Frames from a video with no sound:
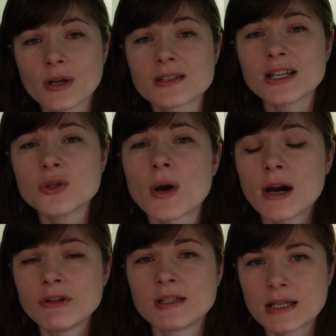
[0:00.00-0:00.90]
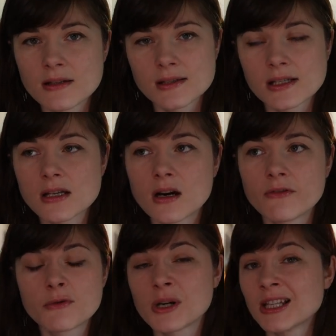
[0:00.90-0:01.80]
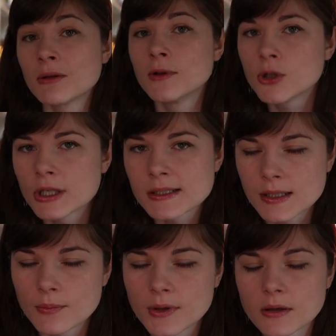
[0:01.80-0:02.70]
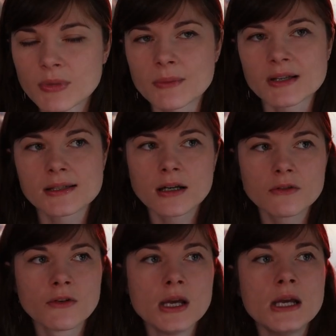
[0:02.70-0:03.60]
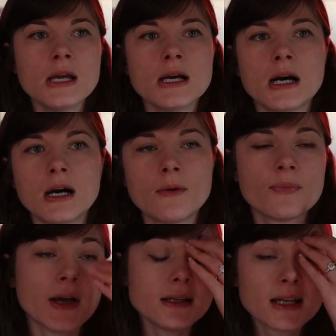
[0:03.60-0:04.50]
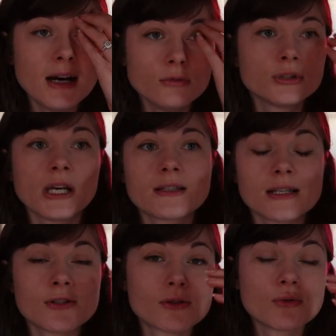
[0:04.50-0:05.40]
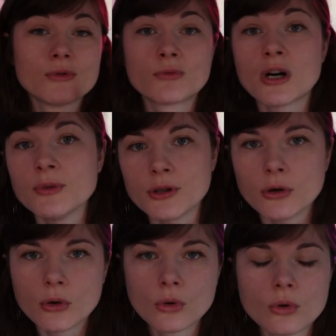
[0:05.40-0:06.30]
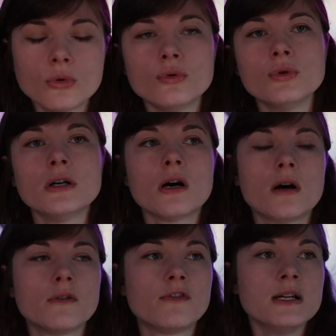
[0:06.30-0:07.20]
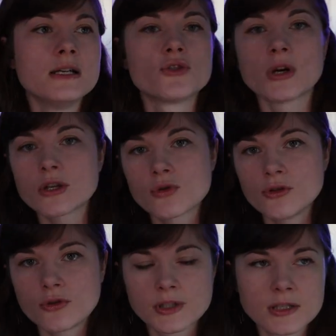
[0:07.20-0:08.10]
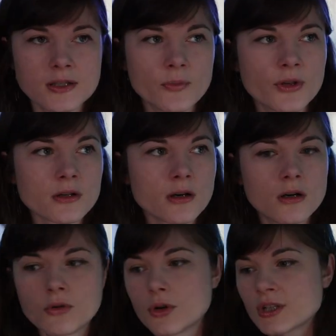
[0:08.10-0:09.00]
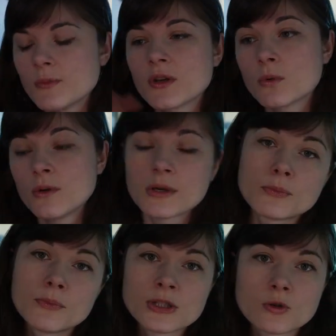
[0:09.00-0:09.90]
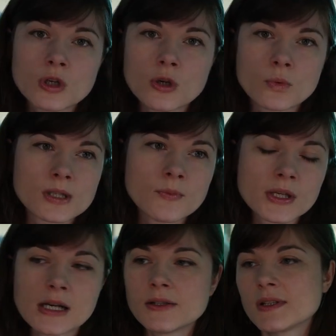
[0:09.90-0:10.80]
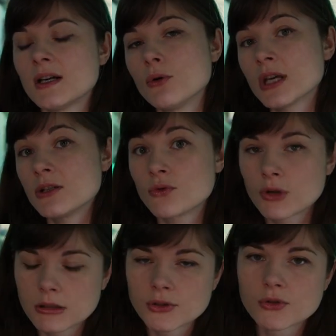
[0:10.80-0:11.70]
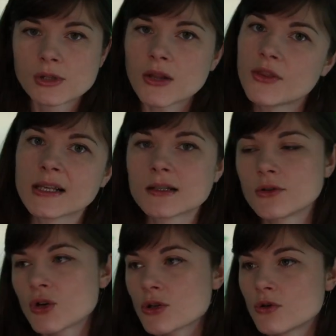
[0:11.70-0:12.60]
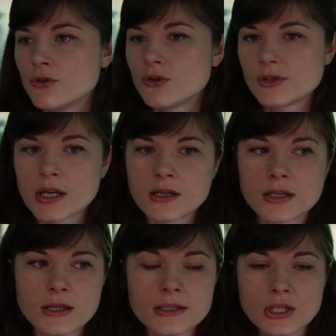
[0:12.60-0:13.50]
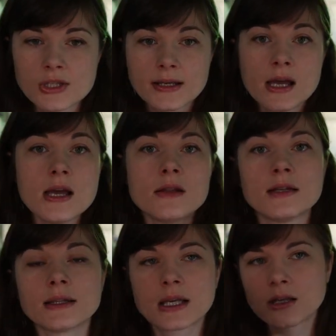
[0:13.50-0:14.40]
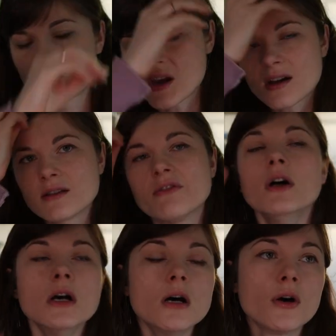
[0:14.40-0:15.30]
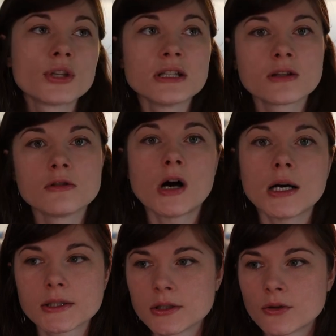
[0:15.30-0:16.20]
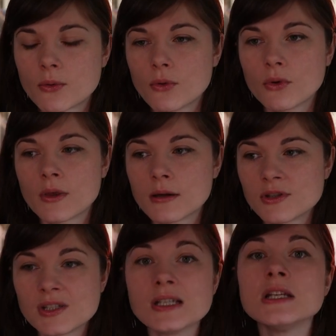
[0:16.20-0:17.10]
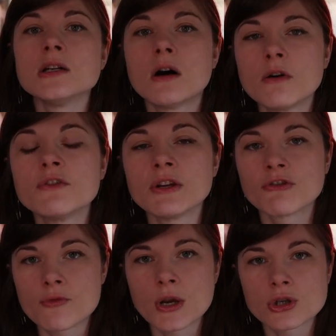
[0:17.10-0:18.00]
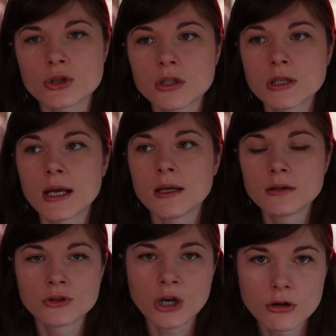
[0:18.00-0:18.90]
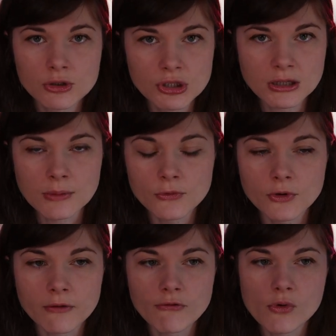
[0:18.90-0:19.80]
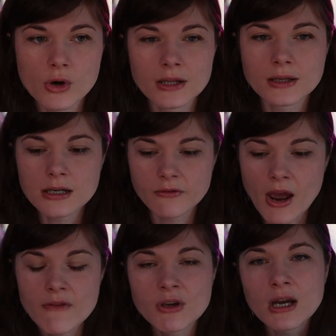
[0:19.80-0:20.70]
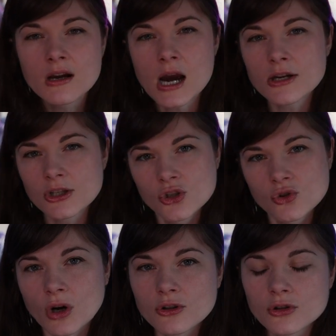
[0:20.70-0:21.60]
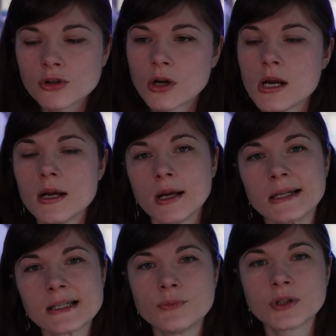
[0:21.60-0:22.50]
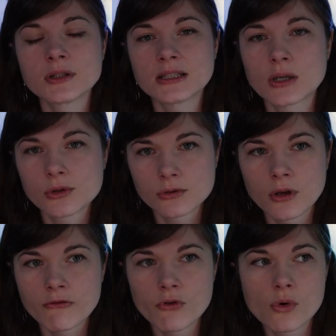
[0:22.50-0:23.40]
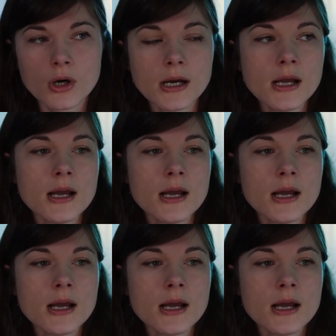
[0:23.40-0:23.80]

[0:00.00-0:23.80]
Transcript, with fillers: because I do have the tendency of, when I'm learning something by myself, that I will get into the rabbit hole of trying to understand something, or something will be associated with something else, and I'll get derailed to that thing and trying to understand it, and just like not getting back, kind of getting lost into the sea of the information and the knowledge that I'm looking for, and kind of having a guided structure. It's something that I was looking for.